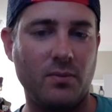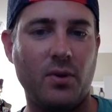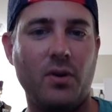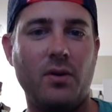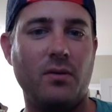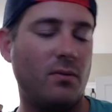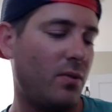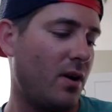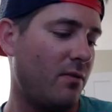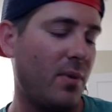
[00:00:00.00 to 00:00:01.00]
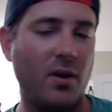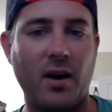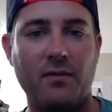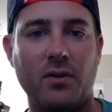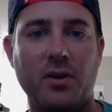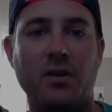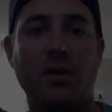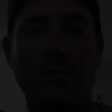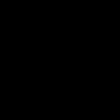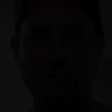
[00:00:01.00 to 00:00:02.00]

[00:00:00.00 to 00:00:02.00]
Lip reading: but we have about half the league done.